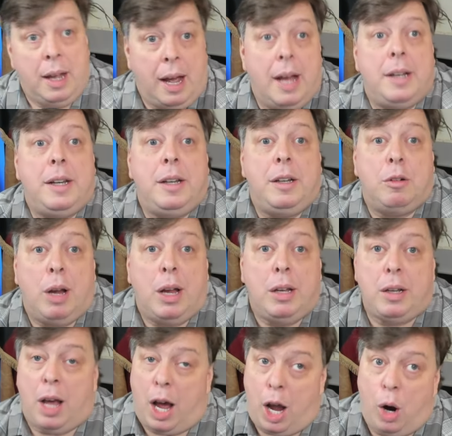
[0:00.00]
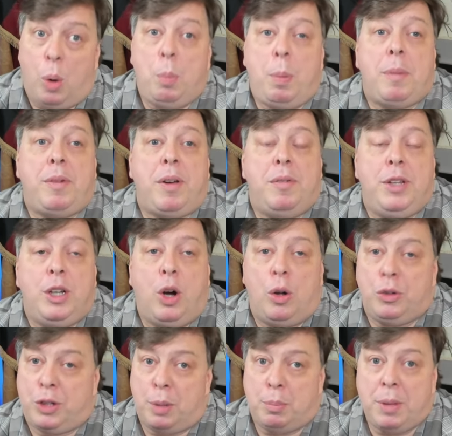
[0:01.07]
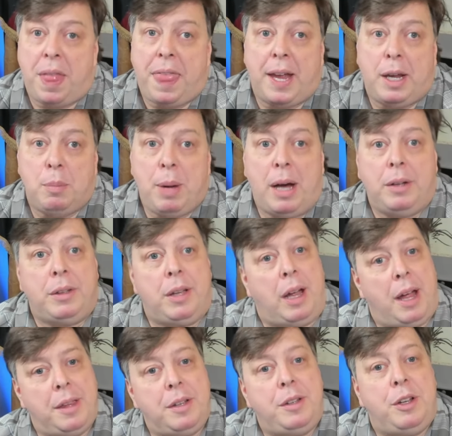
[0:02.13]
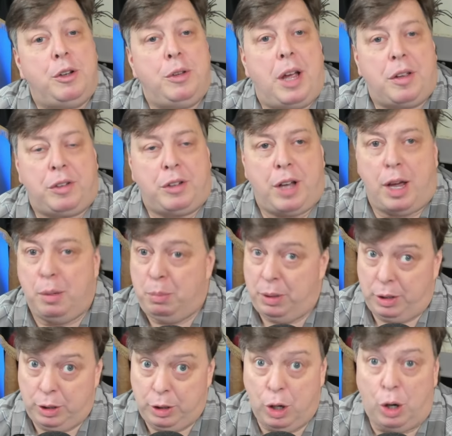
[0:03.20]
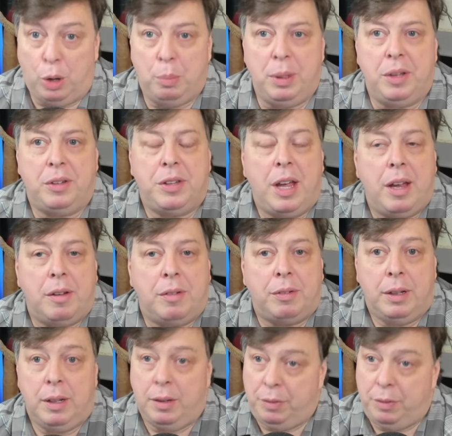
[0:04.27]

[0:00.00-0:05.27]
At any rate, I hope I've given you all something to think about, and until next time, y'all be safe.